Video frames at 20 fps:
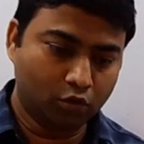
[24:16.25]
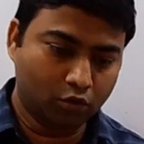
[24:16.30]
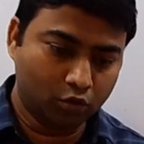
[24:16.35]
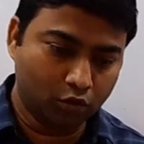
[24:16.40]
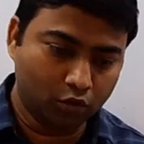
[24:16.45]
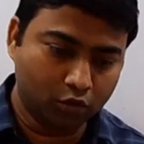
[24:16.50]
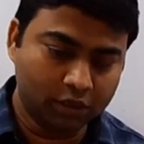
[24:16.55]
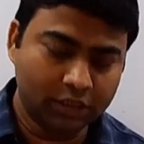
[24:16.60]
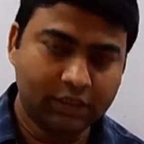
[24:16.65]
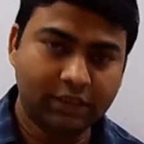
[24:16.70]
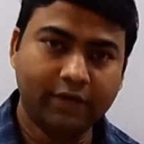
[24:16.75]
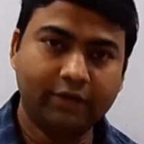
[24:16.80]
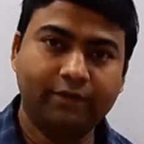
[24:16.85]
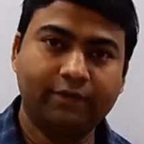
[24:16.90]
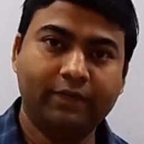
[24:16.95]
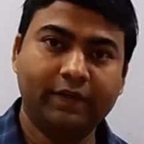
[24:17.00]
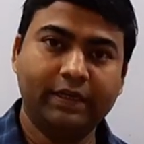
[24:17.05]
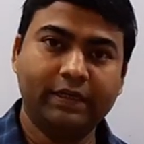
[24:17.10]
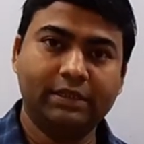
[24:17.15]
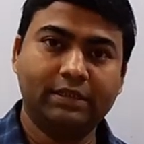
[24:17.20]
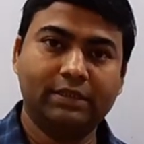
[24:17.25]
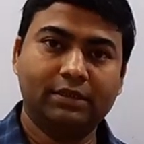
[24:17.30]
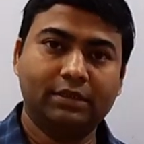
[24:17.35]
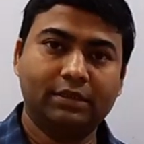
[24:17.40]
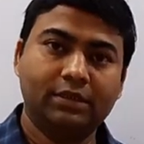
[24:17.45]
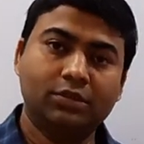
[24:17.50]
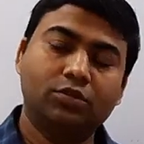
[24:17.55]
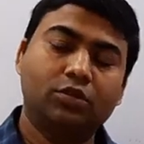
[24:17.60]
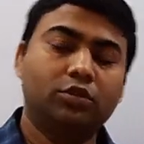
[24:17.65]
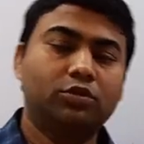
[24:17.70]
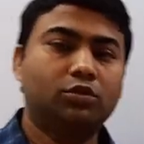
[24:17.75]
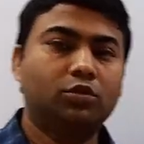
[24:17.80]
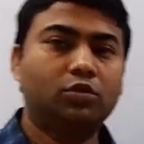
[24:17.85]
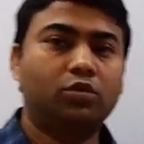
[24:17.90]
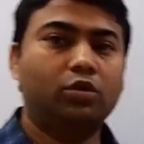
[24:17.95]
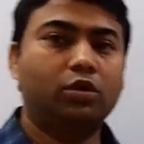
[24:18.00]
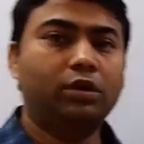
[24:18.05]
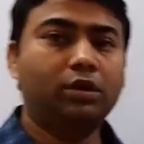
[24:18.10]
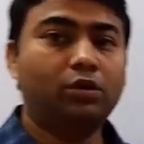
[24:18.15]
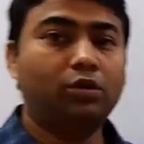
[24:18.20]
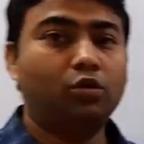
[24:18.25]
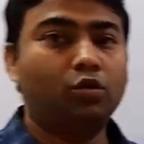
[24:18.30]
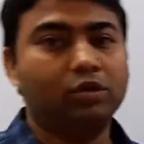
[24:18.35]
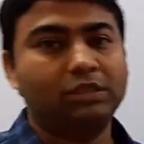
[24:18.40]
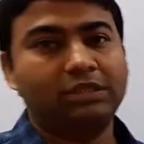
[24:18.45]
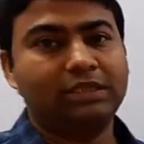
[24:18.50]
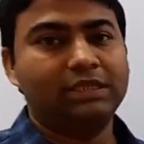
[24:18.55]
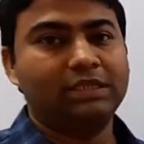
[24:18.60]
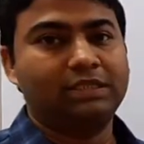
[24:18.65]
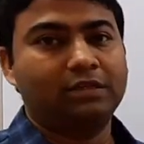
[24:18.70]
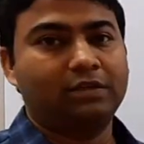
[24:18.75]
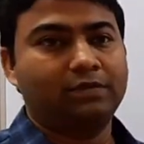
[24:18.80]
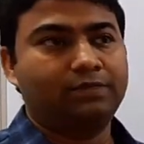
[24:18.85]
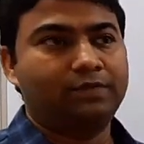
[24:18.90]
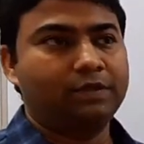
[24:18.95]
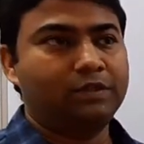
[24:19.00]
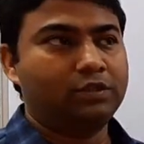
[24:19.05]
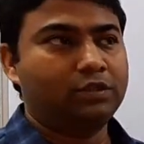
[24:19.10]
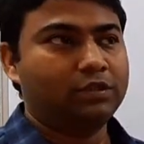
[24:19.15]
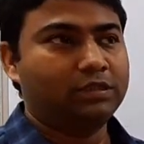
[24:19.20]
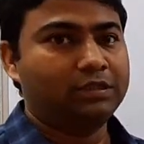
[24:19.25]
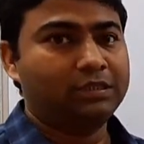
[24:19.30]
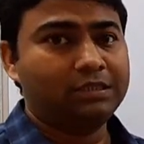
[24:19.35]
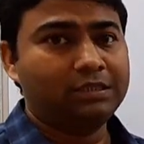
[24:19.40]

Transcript: Closed surface is also called Gaussian surface.